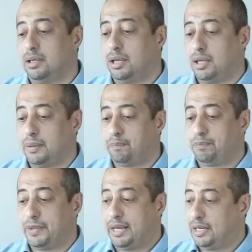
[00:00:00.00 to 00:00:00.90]

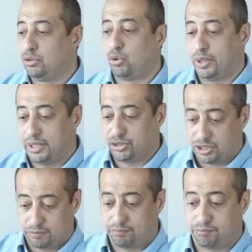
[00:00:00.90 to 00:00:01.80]
and then go in and
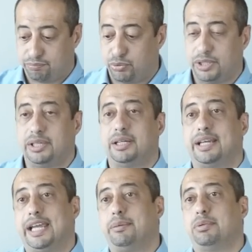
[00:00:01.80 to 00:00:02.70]
just put in the
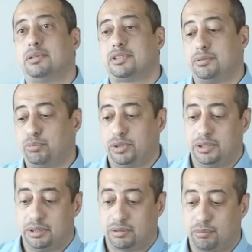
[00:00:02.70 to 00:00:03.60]
cables and put
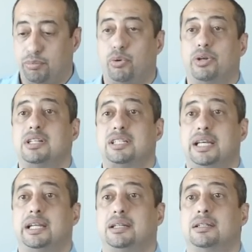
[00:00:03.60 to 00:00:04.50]
in the components
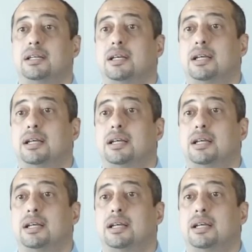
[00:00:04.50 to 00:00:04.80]
in